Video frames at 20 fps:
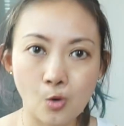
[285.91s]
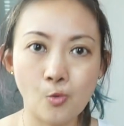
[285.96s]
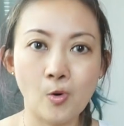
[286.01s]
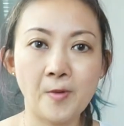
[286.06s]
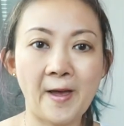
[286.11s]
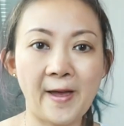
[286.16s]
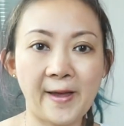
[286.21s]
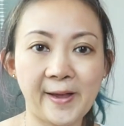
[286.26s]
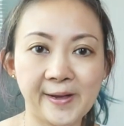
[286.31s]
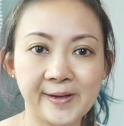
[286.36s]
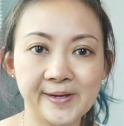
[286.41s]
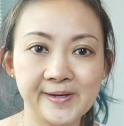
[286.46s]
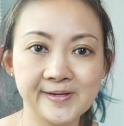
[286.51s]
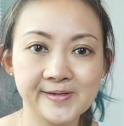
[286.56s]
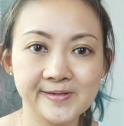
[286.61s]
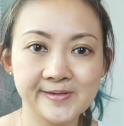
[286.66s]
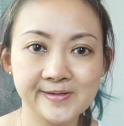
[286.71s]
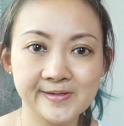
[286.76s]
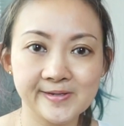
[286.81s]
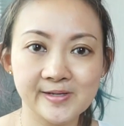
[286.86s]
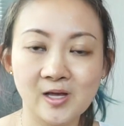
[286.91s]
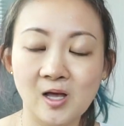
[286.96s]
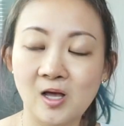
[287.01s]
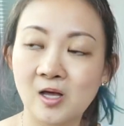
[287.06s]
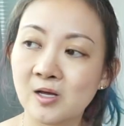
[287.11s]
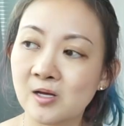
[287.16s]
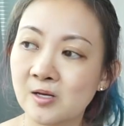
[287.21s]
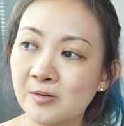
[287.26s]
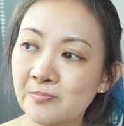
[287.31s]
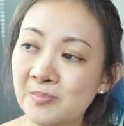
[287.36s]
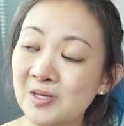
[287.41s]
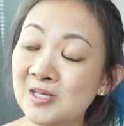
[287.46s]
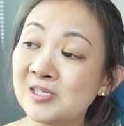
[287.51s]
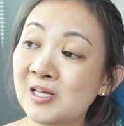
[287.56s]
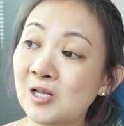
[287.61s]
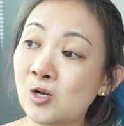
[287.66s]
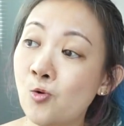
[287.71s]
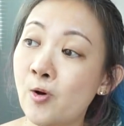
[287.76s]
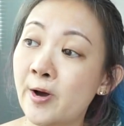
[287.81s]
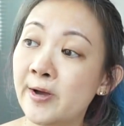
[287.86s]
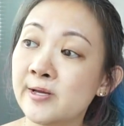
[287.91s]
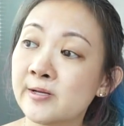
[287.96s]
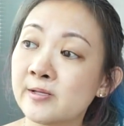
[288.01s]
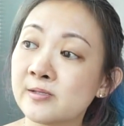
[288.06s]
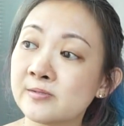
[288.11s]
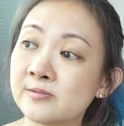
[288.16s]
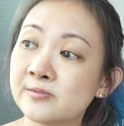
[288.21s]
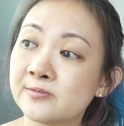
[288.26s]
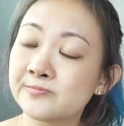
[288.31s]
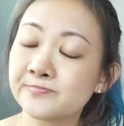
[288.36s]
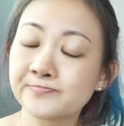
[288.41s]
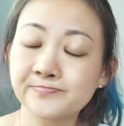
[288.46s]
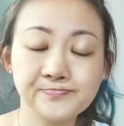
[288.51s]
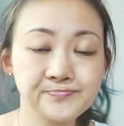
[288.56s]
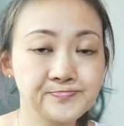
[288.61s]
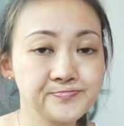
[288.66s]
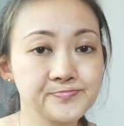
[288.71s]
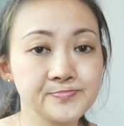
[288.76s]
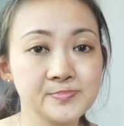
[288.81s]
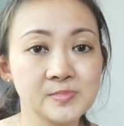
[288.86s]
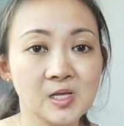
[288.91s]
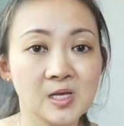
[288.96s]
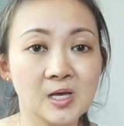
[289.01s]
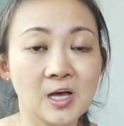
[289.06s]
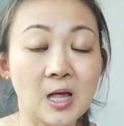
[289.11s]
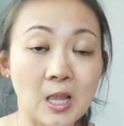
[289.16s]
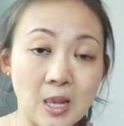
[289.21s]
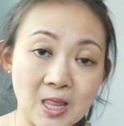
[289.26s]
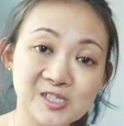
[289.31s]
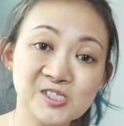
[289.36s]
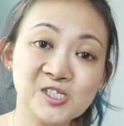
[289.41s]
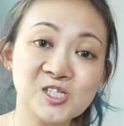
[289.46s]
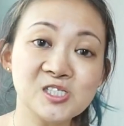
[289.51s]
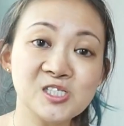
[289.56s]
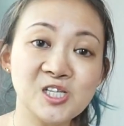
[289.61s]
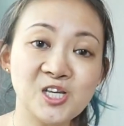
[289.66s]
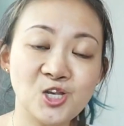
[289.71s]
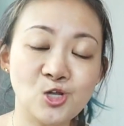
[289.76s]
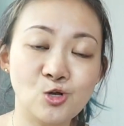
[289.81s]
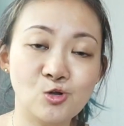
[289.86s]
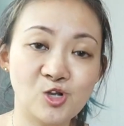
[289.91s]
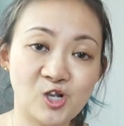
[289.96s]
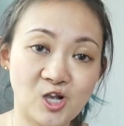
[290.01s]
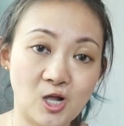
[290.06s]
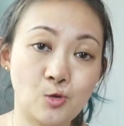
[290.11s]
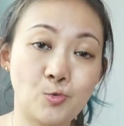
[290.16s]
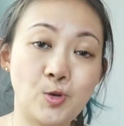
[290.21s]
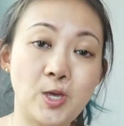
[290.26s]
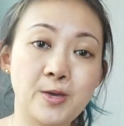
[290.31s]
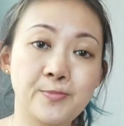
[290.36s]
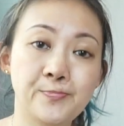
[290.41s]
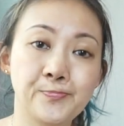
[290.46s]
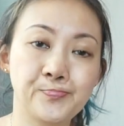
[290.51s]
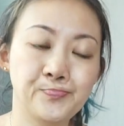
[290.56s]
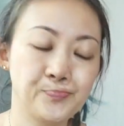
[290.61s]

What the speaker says: We're back. Peace and quiet. Let's continue, shall we?